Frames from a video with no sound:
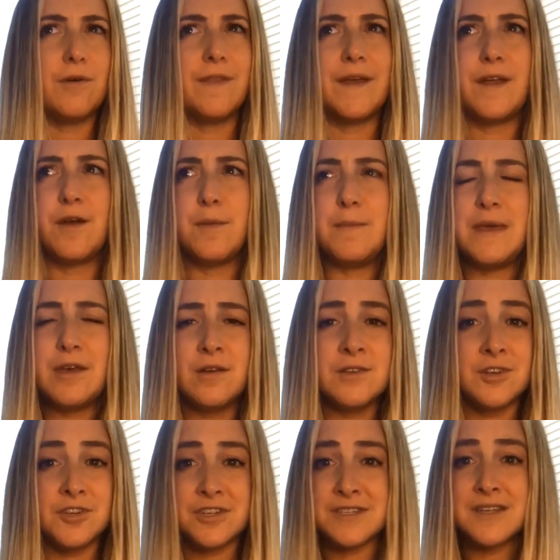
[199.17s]
or like your meals
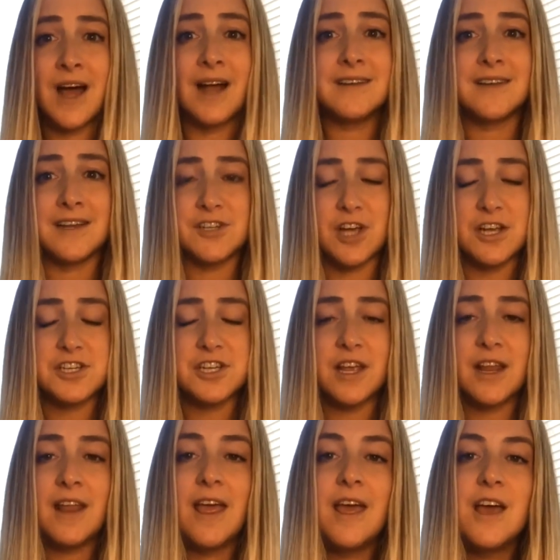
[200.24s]
are just not
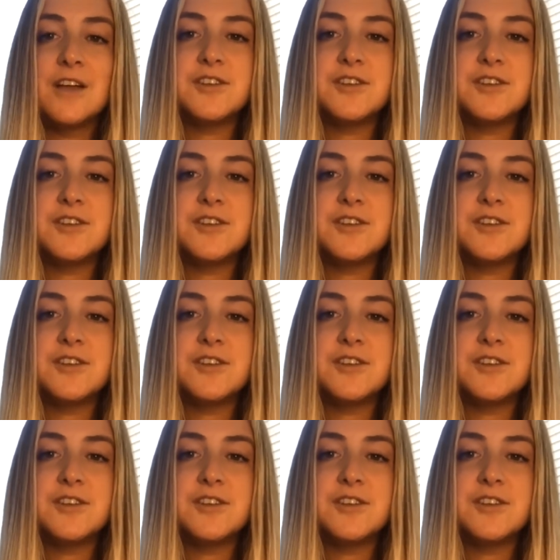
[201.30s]
digesting,